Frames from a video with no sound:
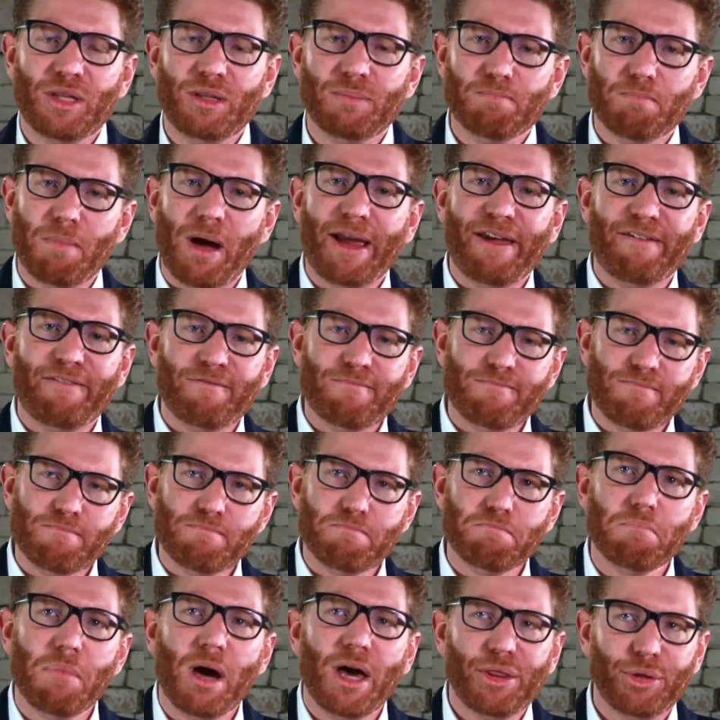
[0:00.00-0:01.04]
my
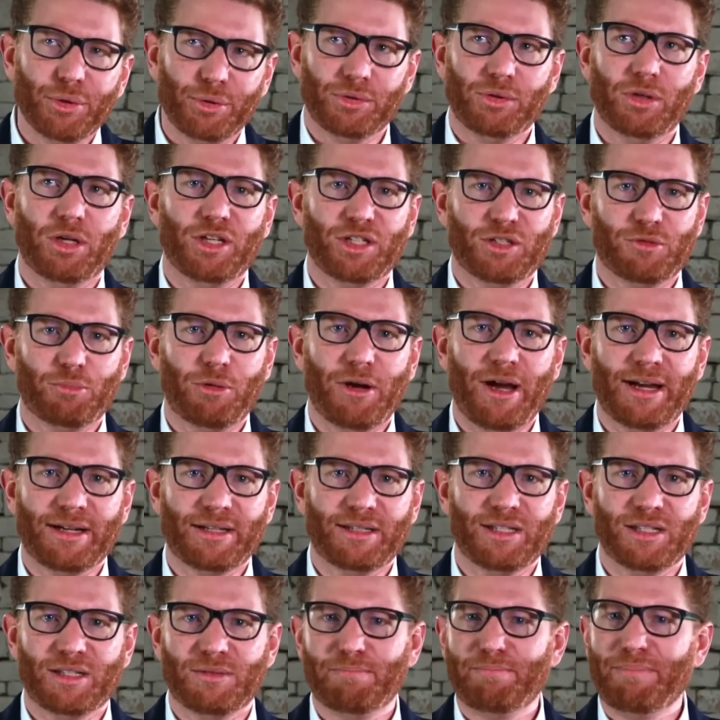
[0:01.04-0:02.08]
mother-in-law's
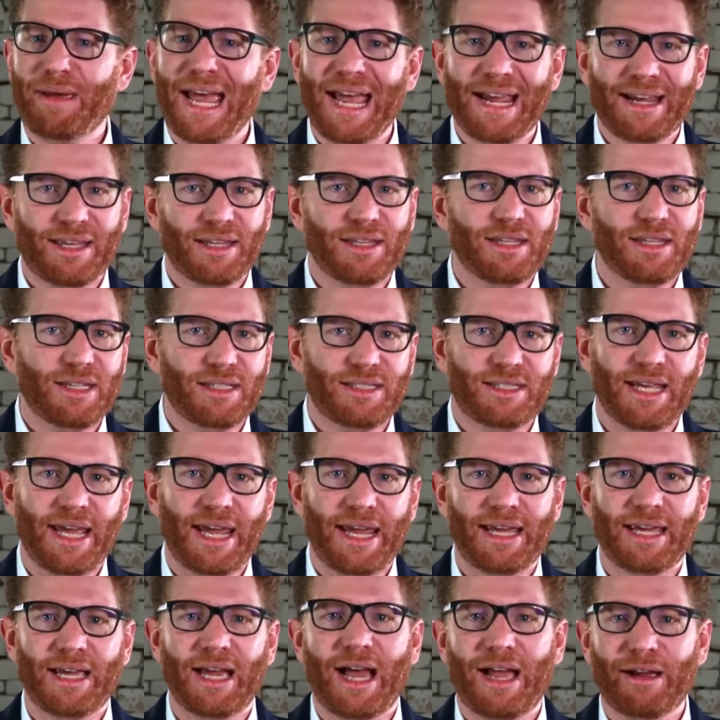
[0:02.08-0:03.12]
practice. Back in the
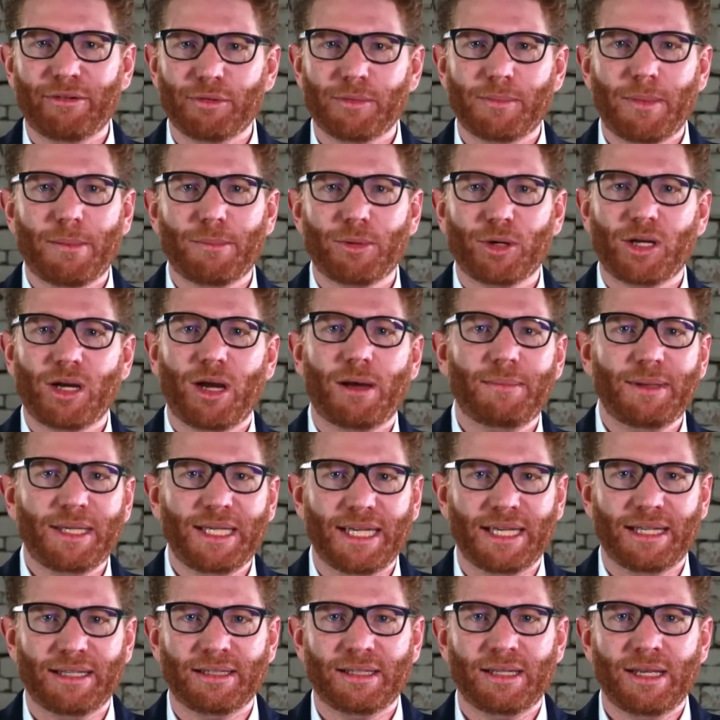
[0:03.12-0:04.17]
day, I remember coming
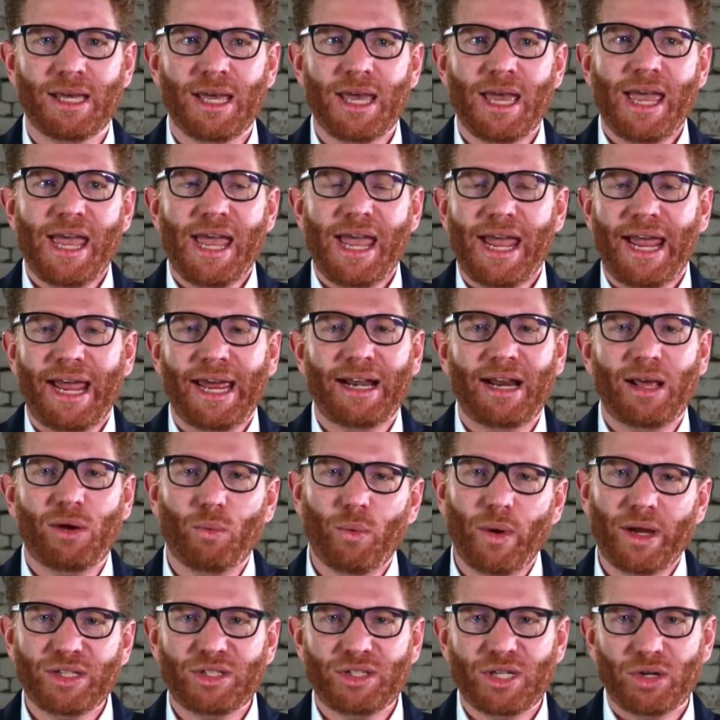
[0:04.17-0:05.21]
in and I
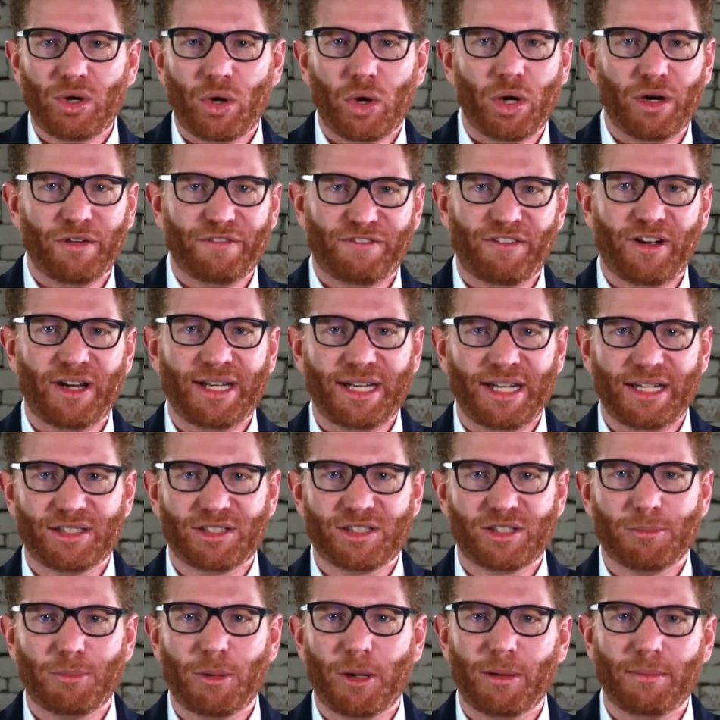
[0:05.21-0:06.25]
went to our finance
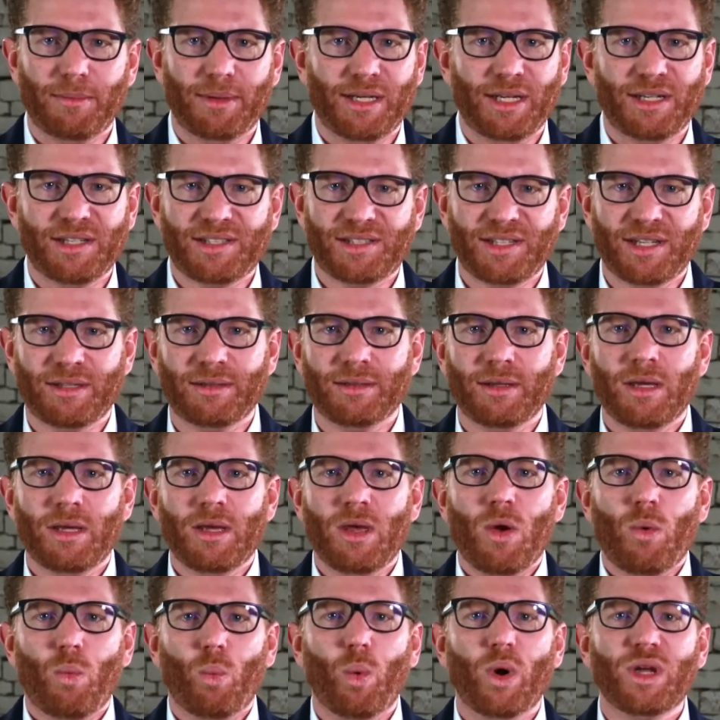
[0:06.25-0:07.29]
department and I said,
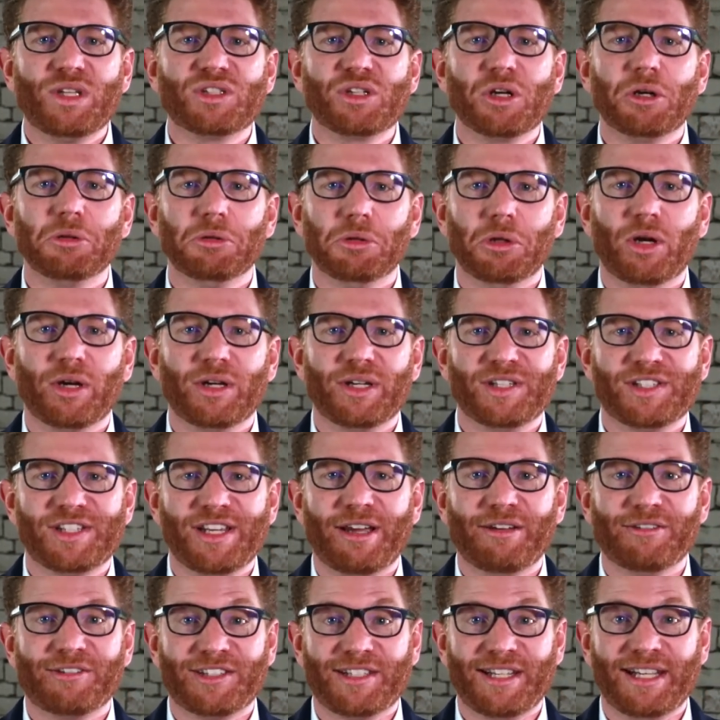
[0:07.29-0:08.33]
what's our longest
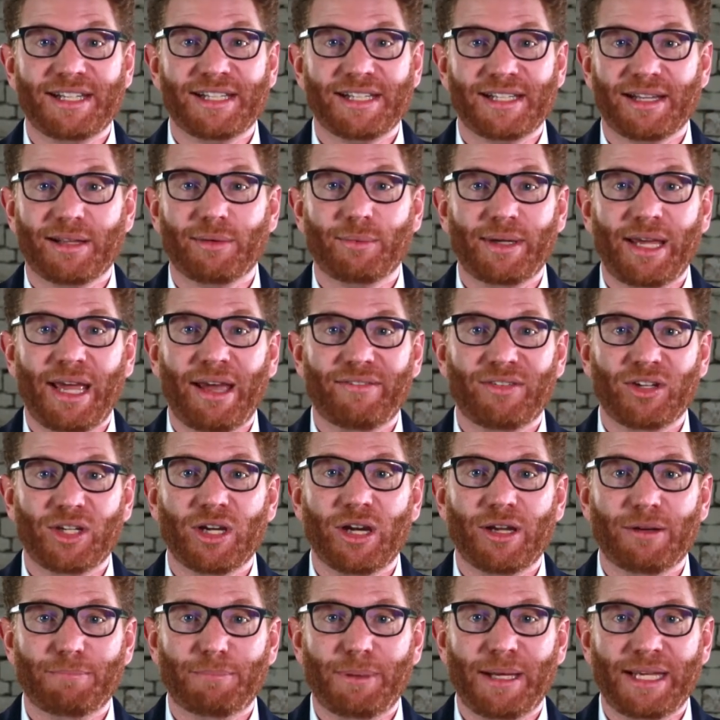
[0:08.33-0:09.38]
outstanding that we haven't
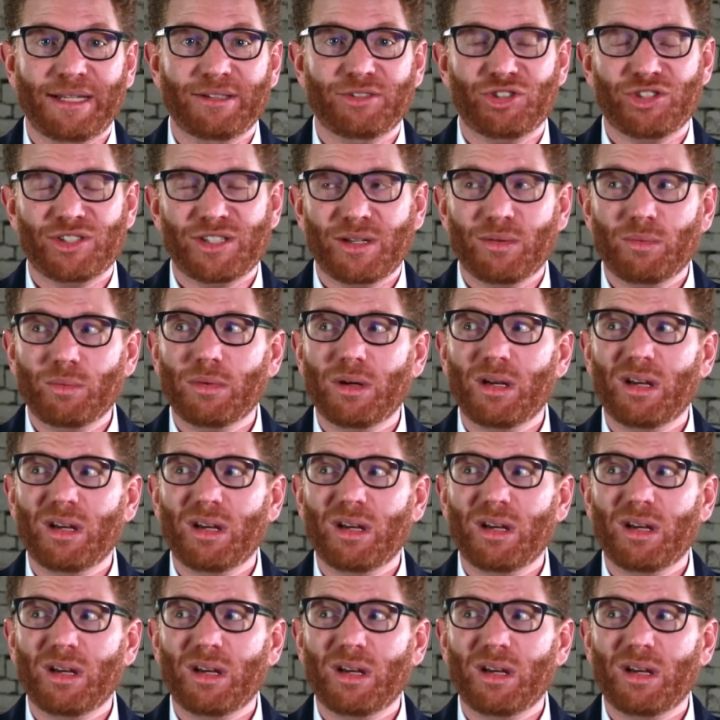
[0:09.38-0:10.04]
gotten paid? And she said,